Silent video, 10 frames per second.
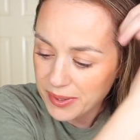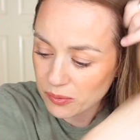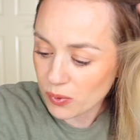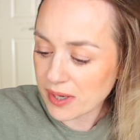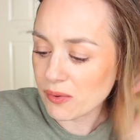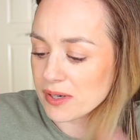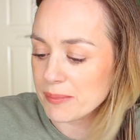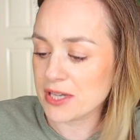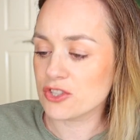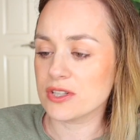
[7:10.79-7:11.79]
But what I wanna
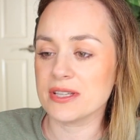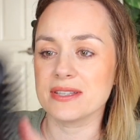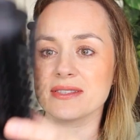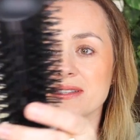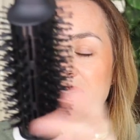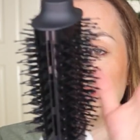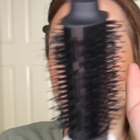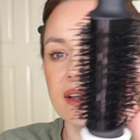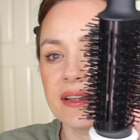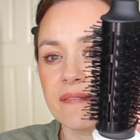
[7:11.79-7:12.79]
mention is that
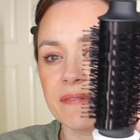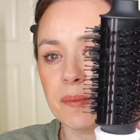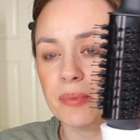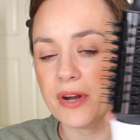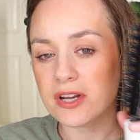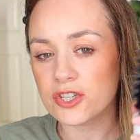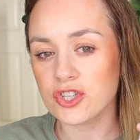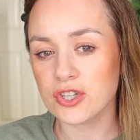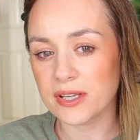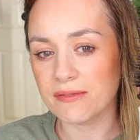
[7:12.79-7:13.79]
the
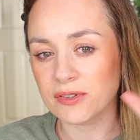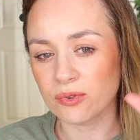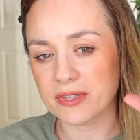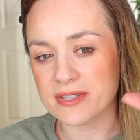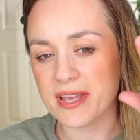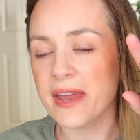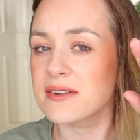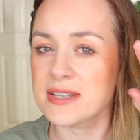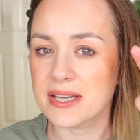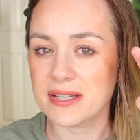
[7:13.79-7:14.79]
brush, even though there's
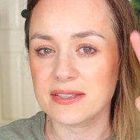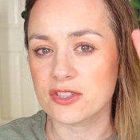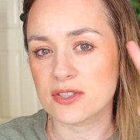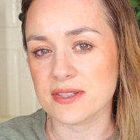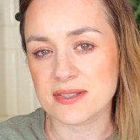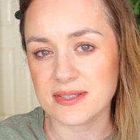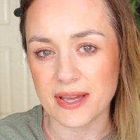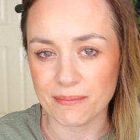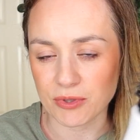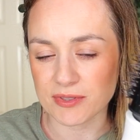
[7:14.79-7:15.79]
hairs in it, it's just because
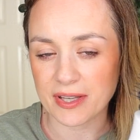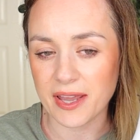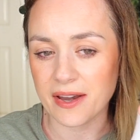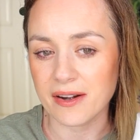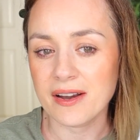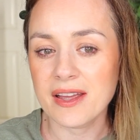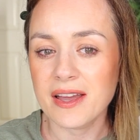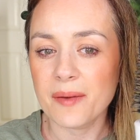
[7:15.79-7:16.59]
I'm losing hair,